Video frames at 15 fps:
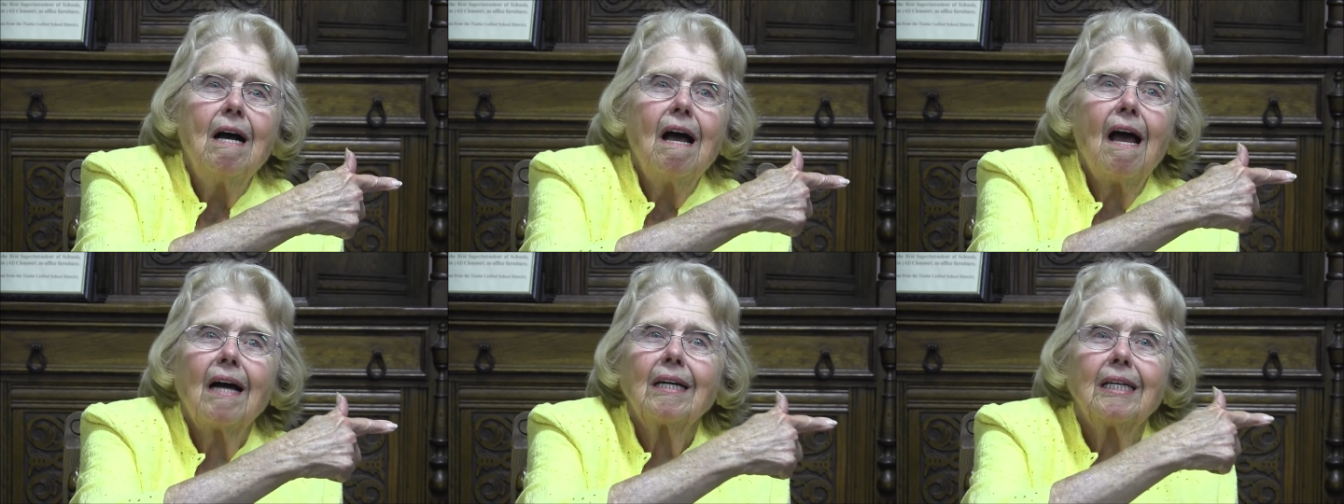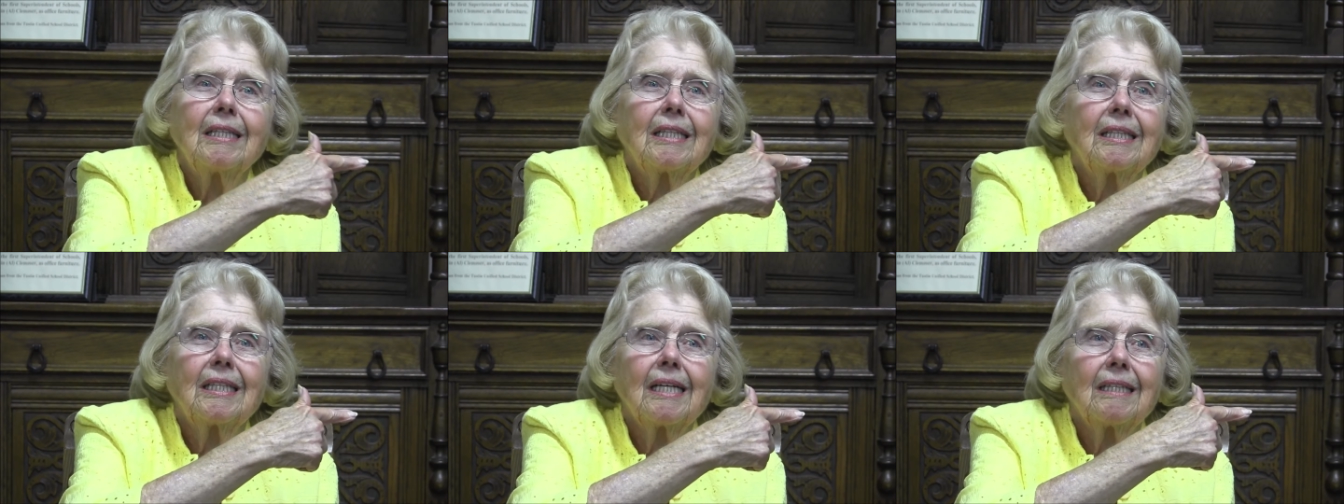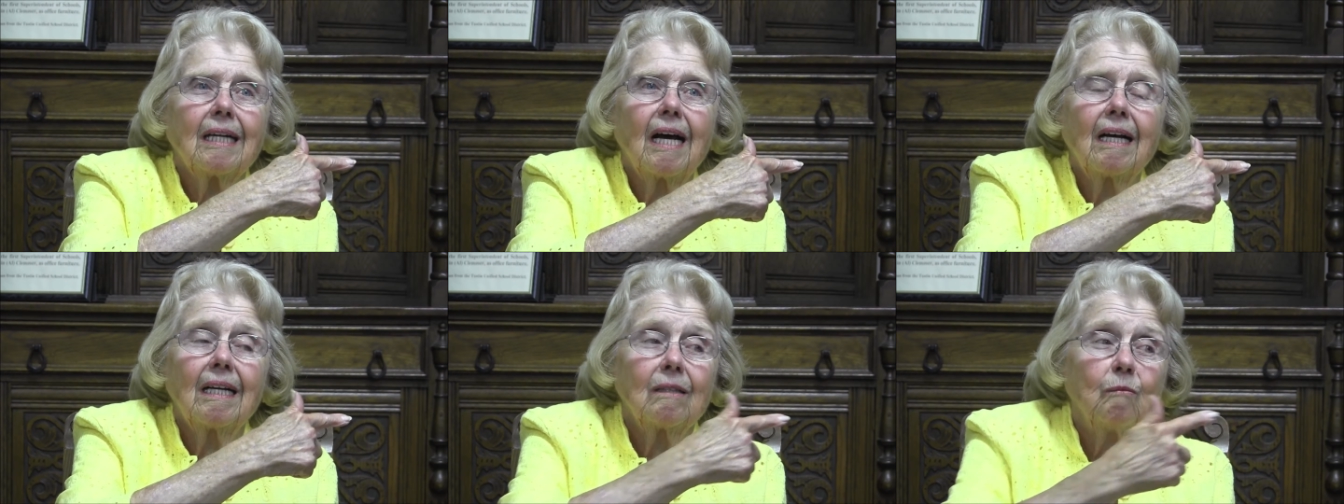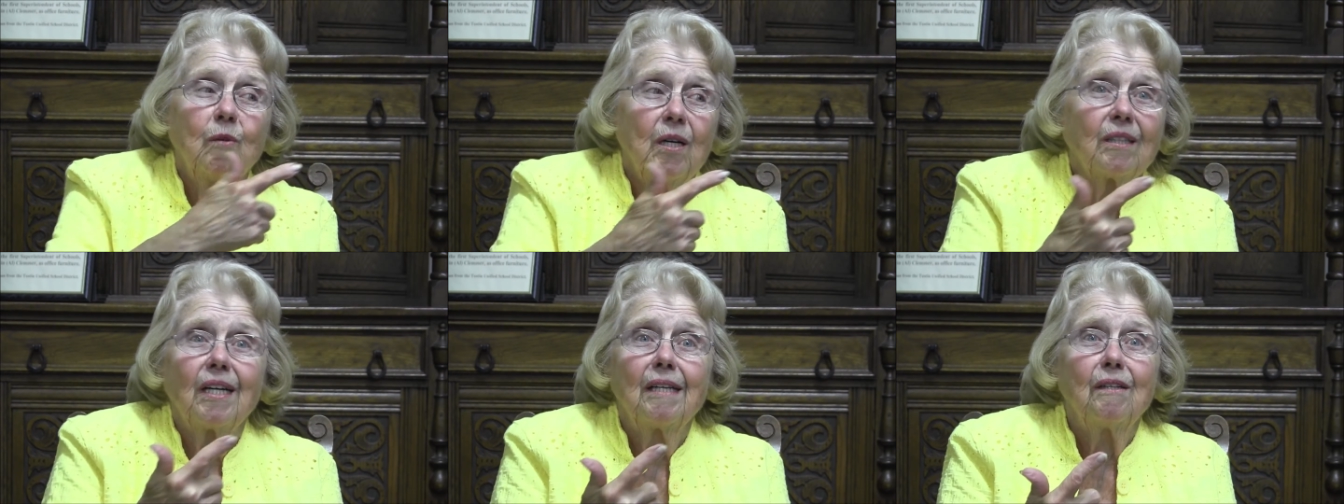and and
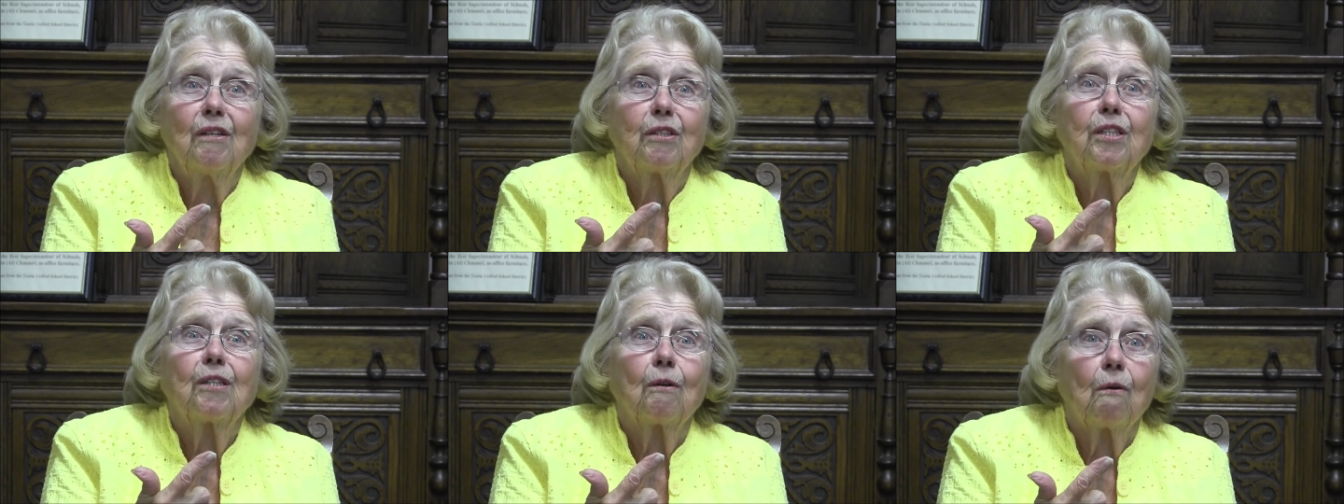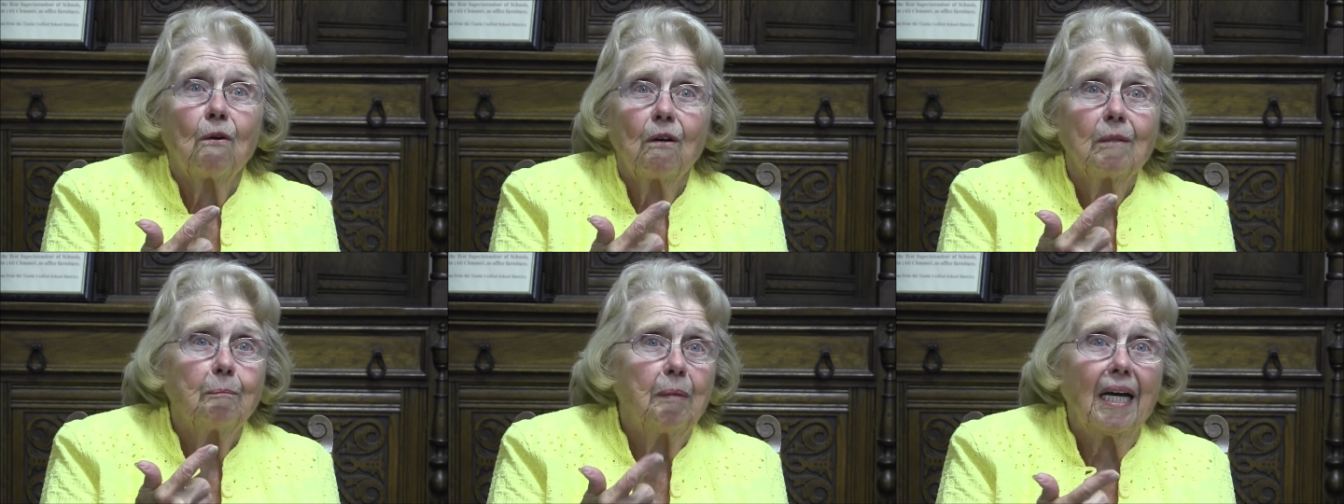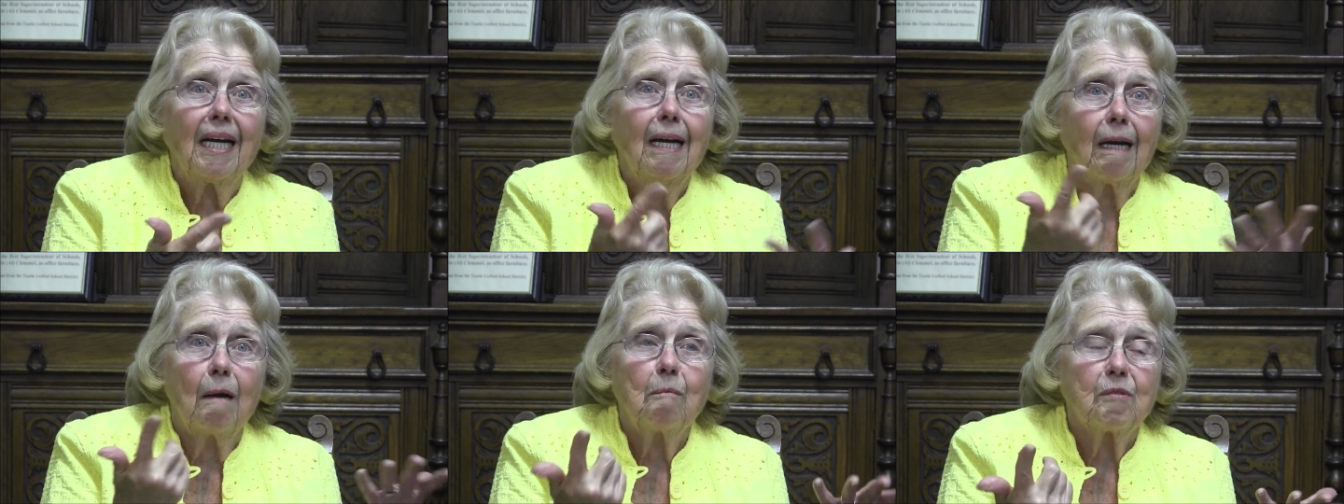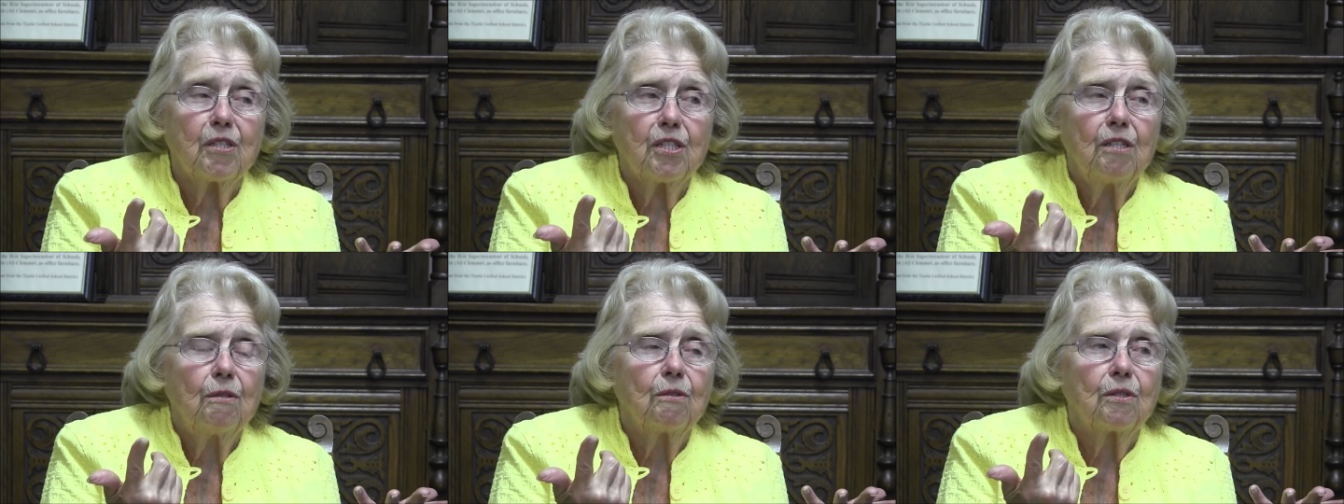we're in the store picking up
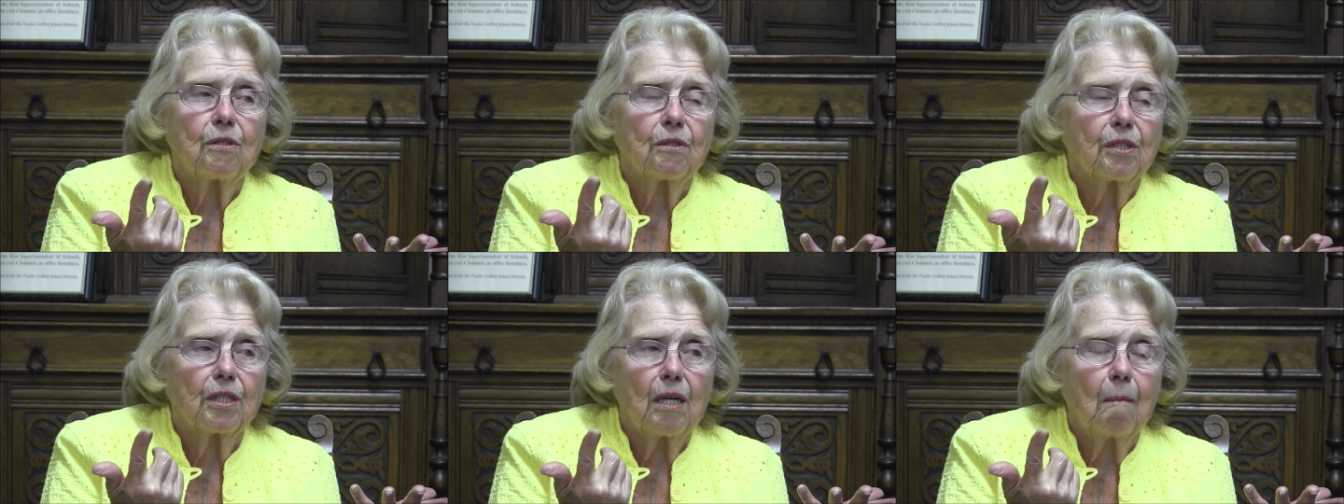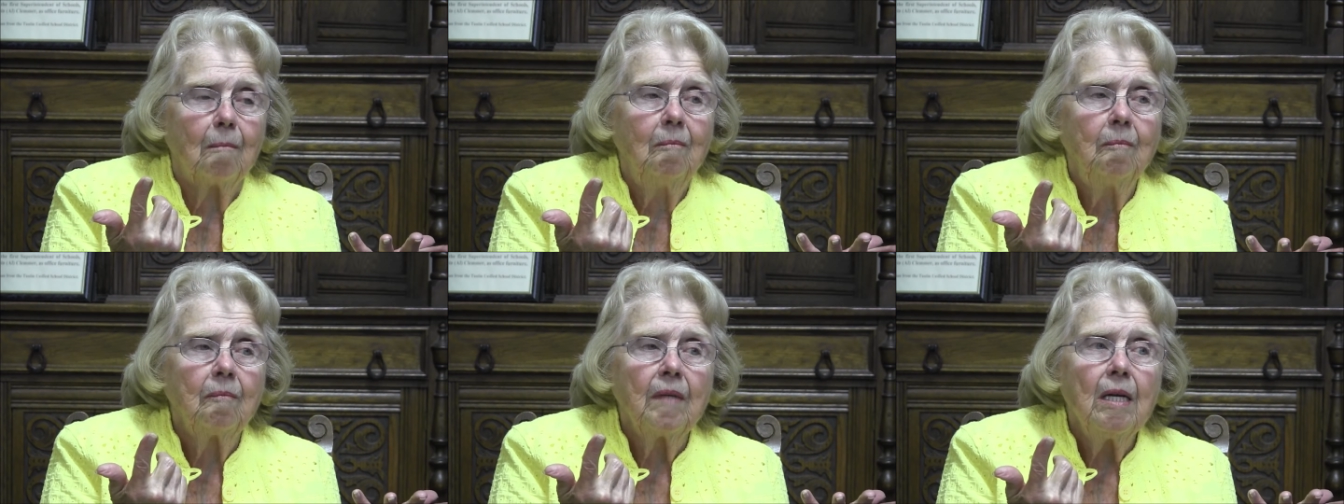shoes or something,